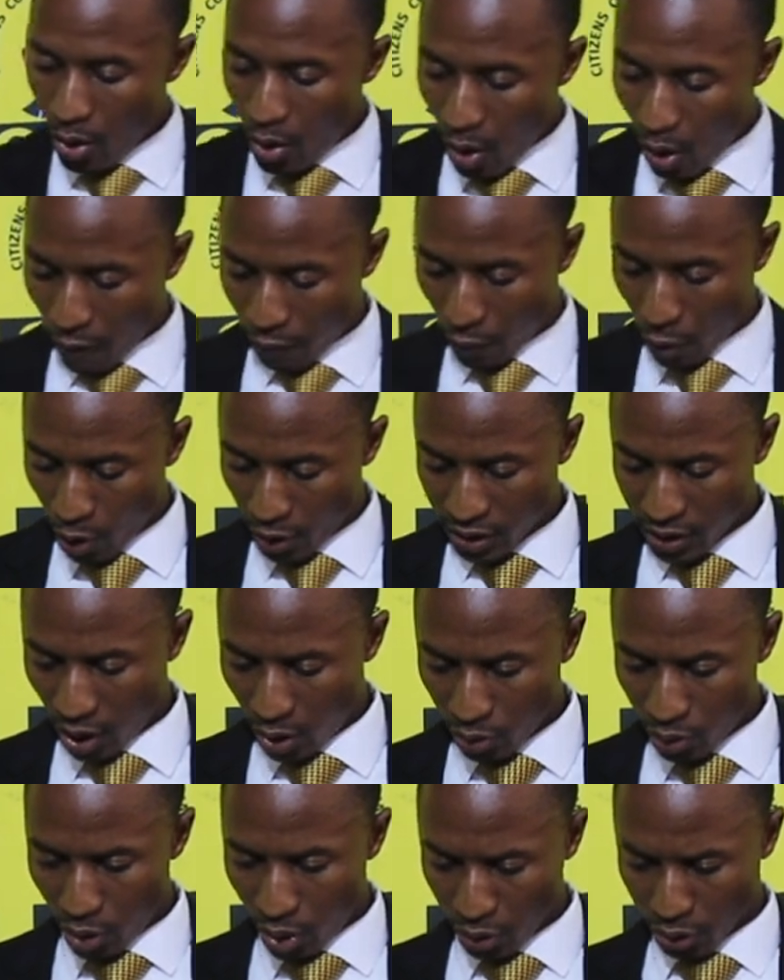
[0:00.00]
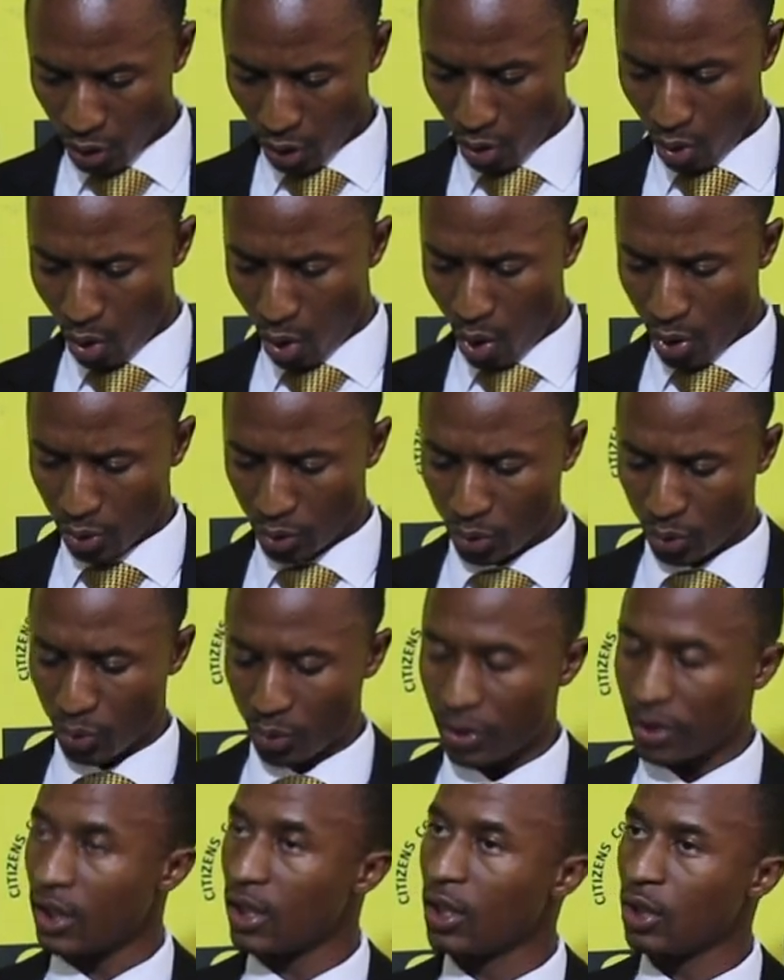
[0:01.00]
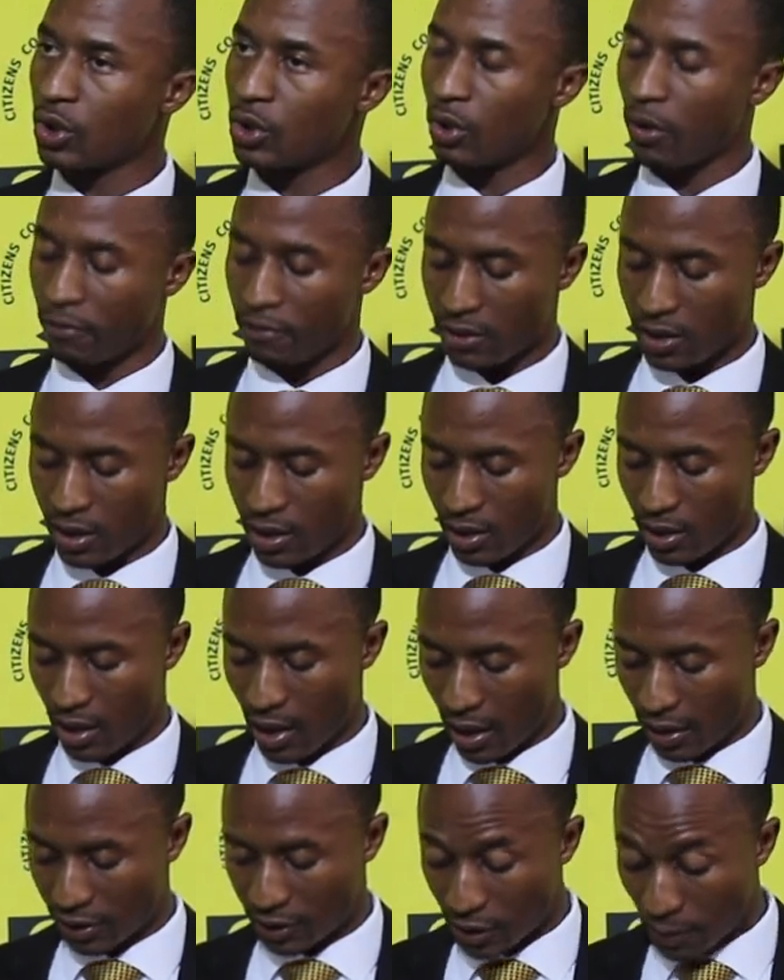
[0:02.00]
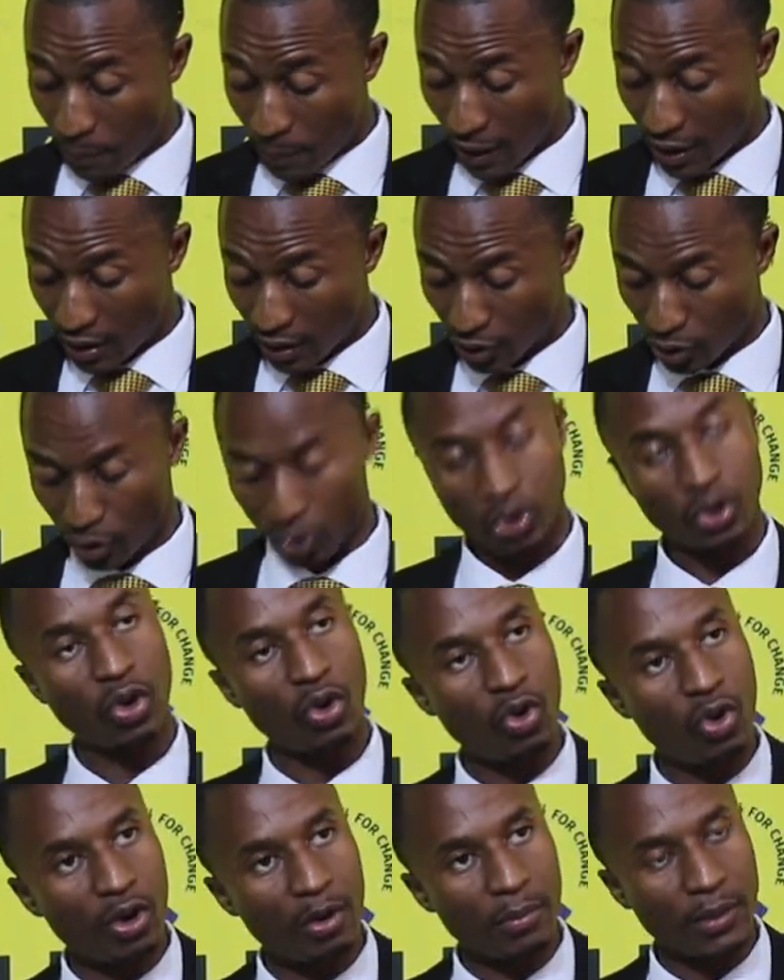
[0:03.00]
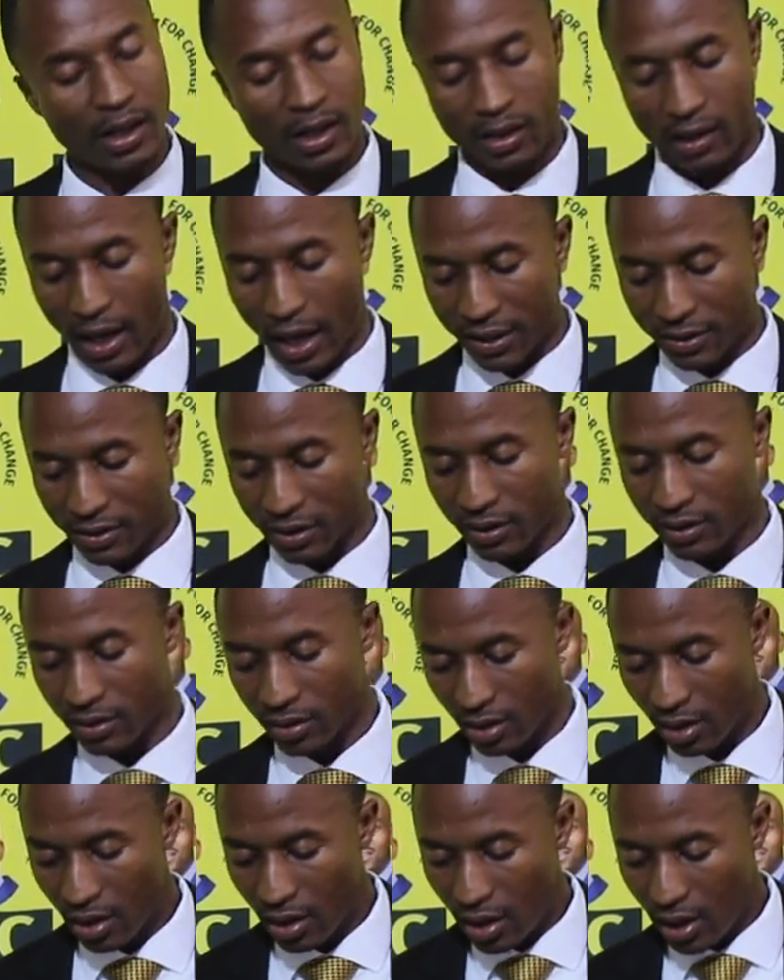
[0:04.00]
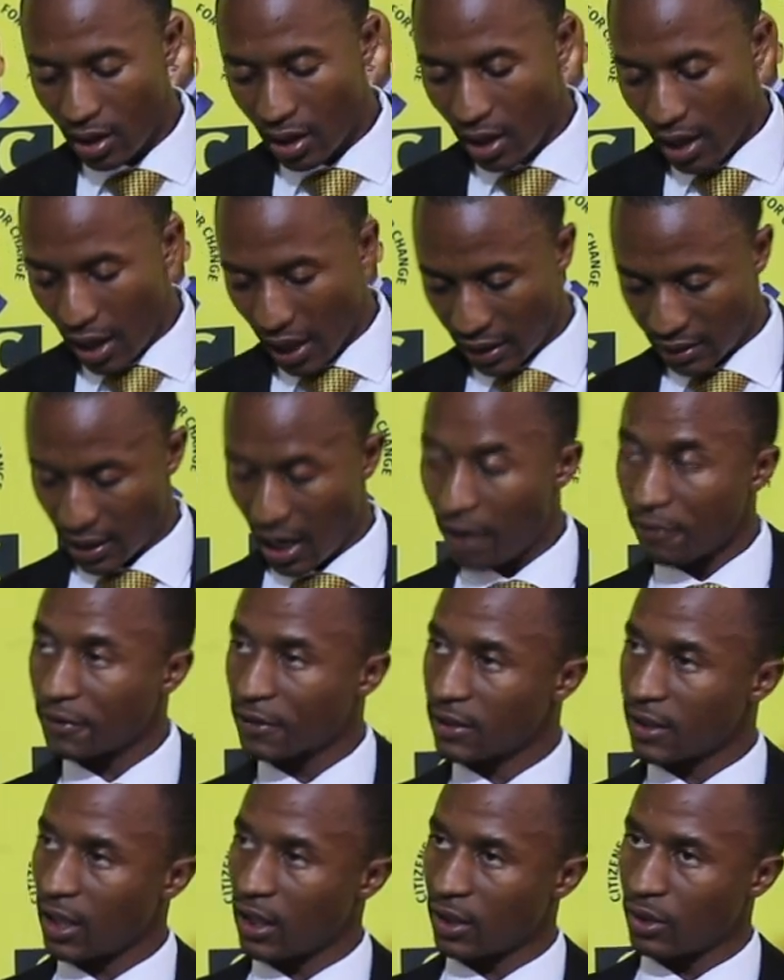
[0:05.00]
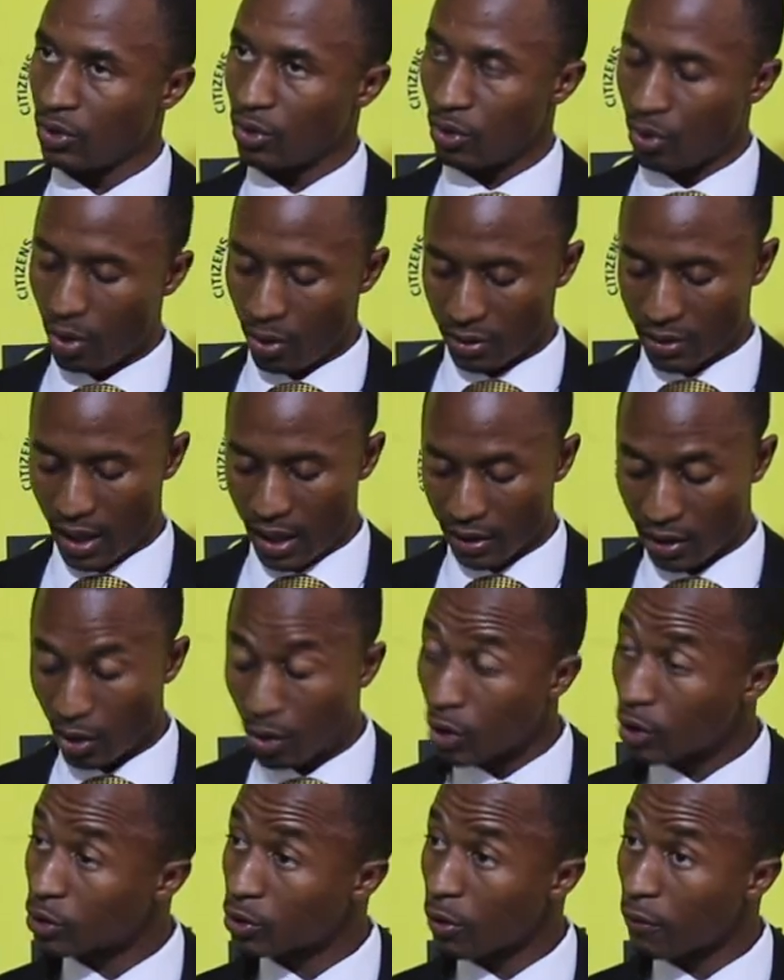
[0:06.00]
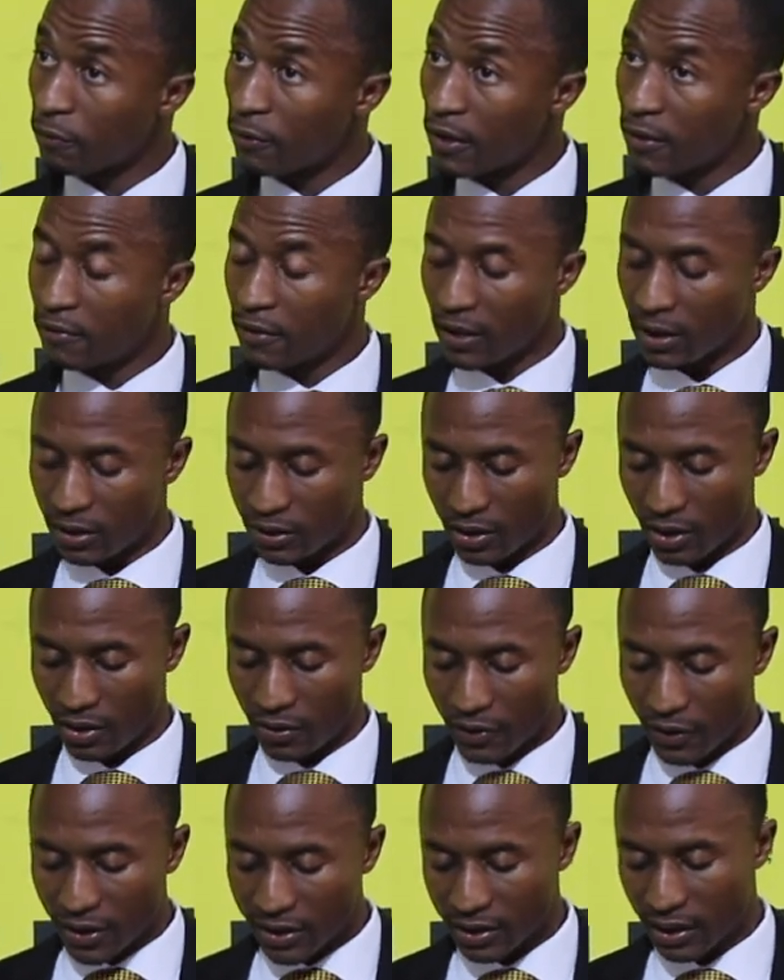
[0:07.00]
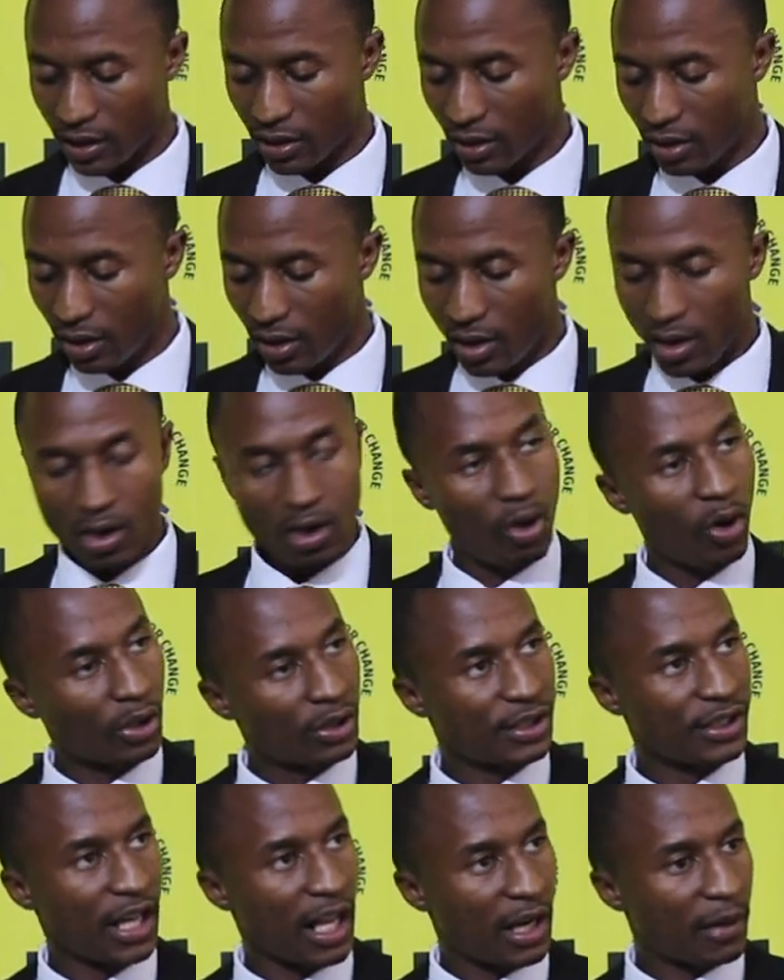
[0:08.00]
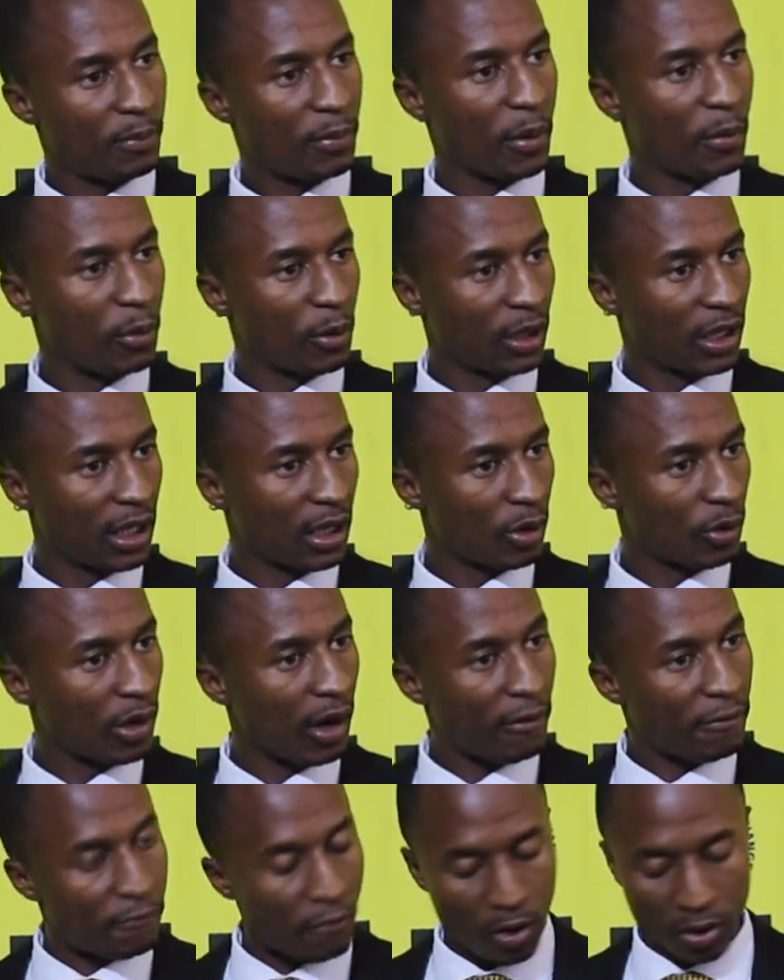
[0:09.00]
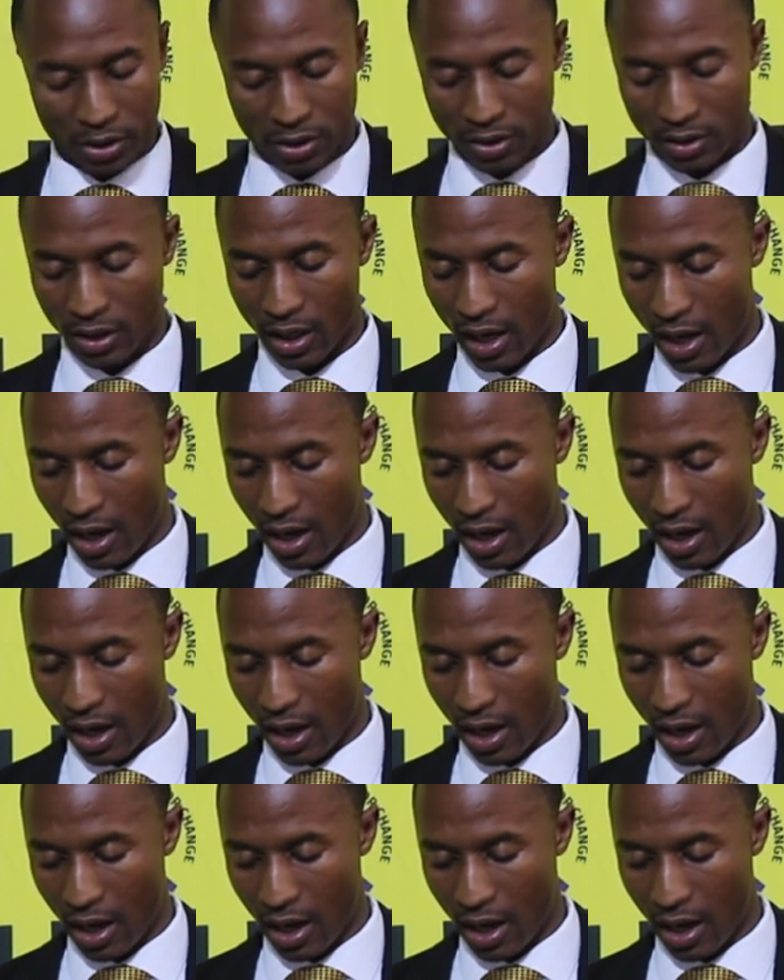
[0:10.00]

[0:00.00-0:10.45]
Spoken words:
Of course, I'll also go to the issue of the deepening socio-economic crisis. As I've said, you know that the cost of living is increasing. Ordinary people cannot afford,